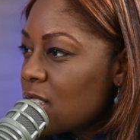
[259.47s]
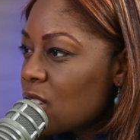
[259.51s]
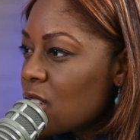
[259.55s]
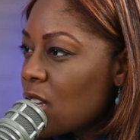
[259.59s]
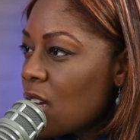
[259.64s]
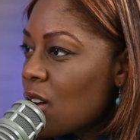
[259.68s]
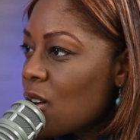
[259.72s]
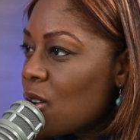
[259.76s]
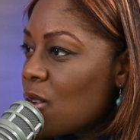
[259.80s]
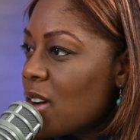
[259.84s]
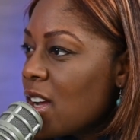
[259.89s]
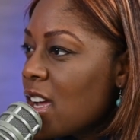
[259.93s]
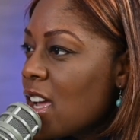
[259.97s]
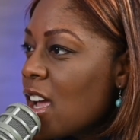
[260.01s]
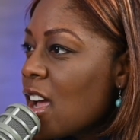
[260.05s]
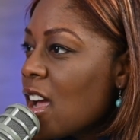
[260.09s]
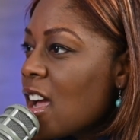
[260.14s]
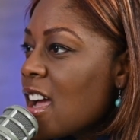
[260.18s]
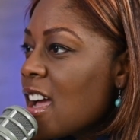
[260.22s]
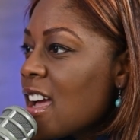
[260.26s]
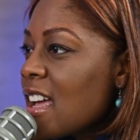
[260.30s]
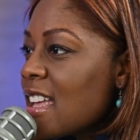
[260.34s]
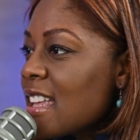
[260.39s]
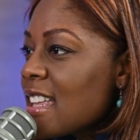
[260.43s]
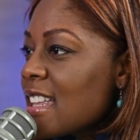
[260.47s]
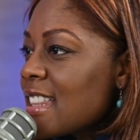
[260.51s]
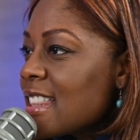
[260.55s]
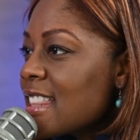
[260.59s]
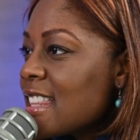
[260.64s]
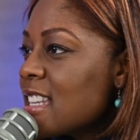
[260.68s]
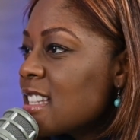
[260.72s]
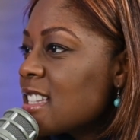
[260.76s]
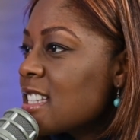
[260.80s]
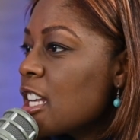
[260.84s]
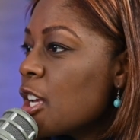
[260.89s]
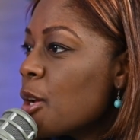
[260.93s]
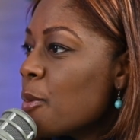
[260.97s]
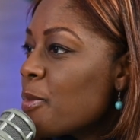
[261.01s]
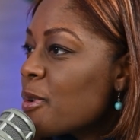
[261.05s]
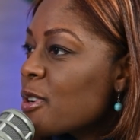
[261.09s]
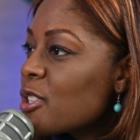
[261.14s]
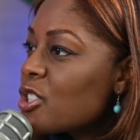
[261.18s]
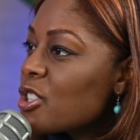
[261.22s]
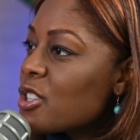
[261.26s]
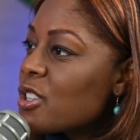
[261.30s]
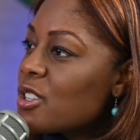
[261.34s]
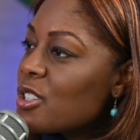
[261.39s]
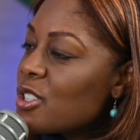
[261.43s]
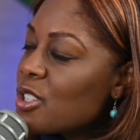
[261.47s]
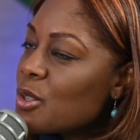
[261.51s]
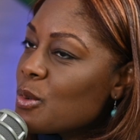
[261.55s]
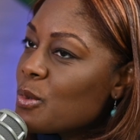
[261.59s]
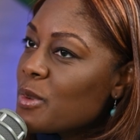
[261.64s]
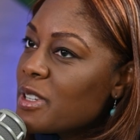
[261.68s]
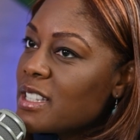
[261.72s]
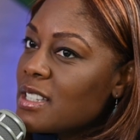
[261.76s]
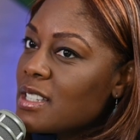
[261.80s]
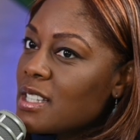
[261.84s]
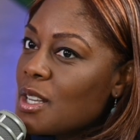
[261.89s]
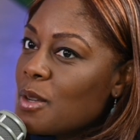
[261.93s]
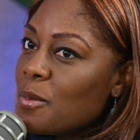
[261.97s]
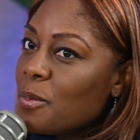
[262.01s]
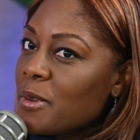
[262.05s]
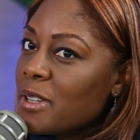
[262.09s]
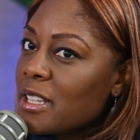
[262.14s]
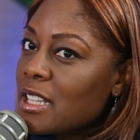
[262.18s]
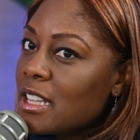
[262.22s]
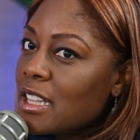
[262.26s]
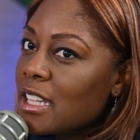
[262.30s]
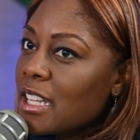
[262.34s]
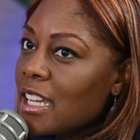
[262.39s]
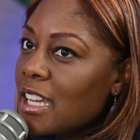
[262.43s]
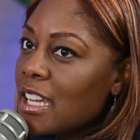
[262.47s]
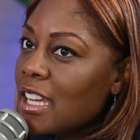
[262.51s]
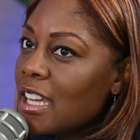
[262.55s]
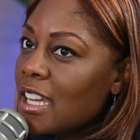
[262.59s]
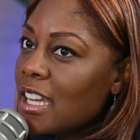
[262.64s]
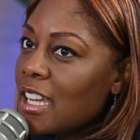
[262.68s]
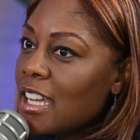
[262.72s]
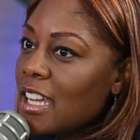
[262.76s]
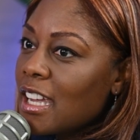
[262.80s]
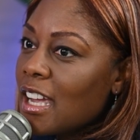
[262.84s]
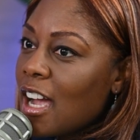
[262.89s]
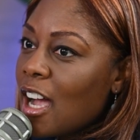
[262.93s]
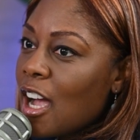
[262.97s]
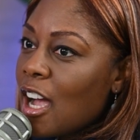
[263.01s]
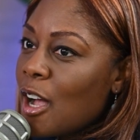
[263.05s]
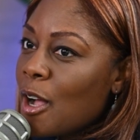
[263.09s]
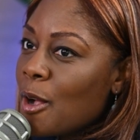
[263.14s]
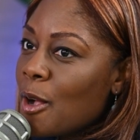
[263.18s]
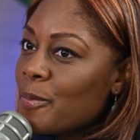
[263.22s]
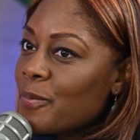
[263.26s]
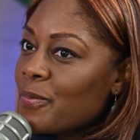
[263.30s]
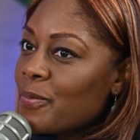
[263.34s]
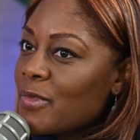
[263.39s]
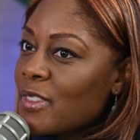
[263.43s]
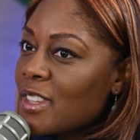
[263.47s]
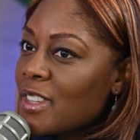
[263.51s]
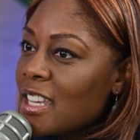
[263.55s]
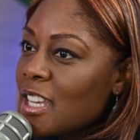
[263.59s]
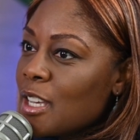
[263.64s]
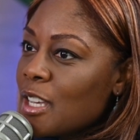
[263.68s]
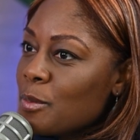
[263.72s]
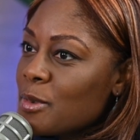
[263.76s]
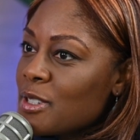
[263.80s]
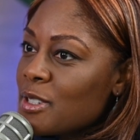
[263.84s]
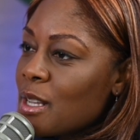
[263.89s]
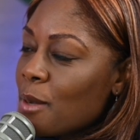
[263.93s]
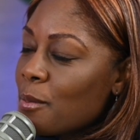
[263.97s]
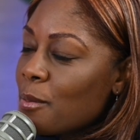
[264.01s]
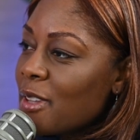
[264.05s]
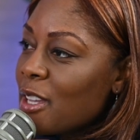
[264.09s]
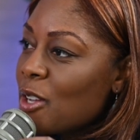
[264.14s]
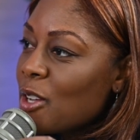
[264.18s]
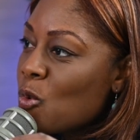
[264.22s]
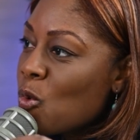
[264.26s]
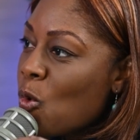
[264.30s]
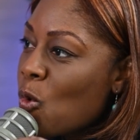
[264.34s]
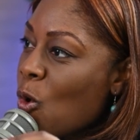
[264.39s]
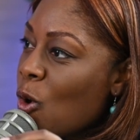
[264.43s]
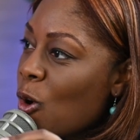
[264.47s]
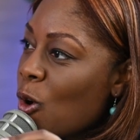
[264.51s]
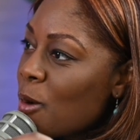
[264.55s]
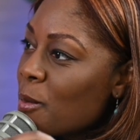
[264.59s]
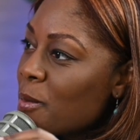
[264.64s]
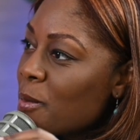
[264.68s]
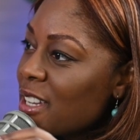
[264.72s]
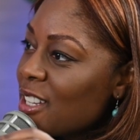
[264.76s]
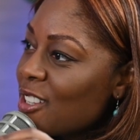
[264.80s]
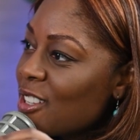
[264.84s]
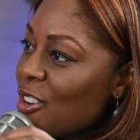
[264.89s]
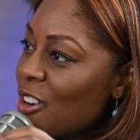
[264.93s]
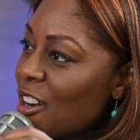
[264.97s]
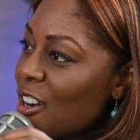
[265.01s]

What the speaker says: So the temperature you would typically keep something warm in your